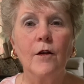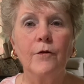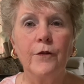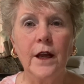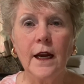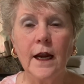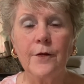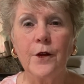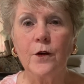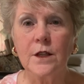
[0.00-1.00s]
they
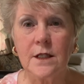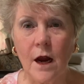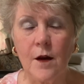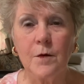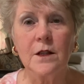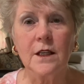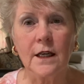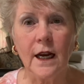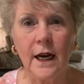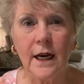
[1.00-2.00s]
had their assignments in
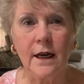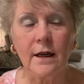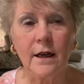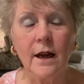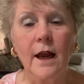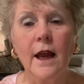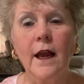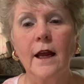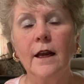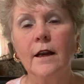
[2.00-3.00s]
hand.
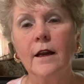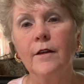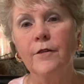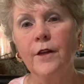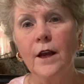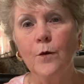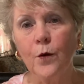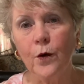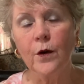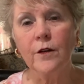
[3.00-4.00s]
And they
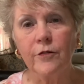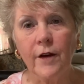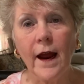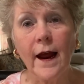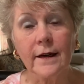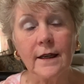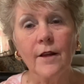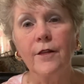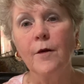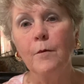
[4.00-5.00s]
were, in fact,
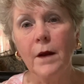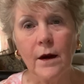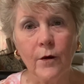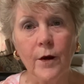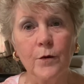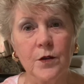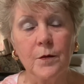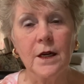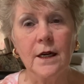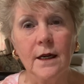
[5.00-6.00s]
the mail that was
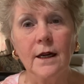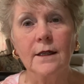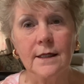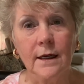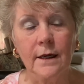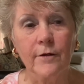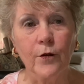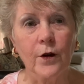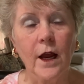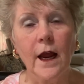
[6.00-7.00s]
being
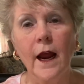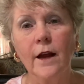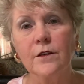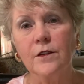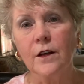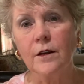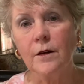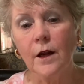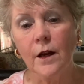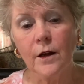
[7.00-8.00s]
delivered. As the
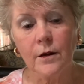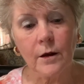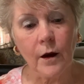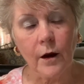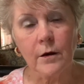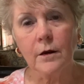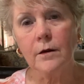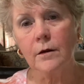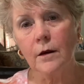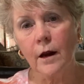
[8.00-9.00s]
uh,
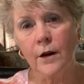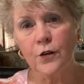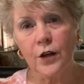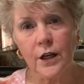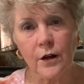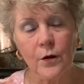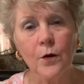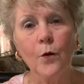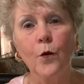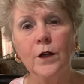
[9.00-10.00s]
engineer
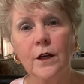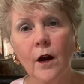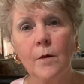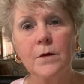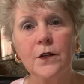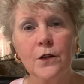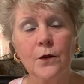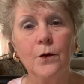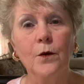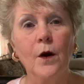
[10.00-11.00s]
would come
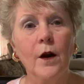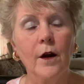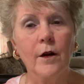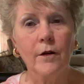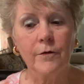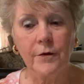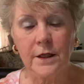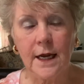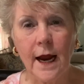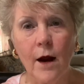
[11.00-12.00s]
to the
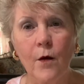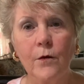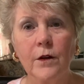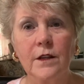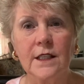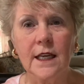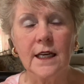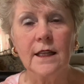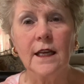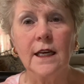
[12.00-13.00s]
town, the city
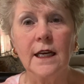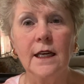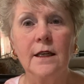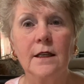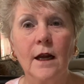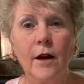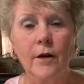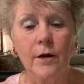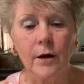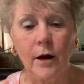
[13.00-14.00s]
that needed
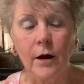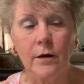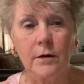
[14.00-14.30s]
uh,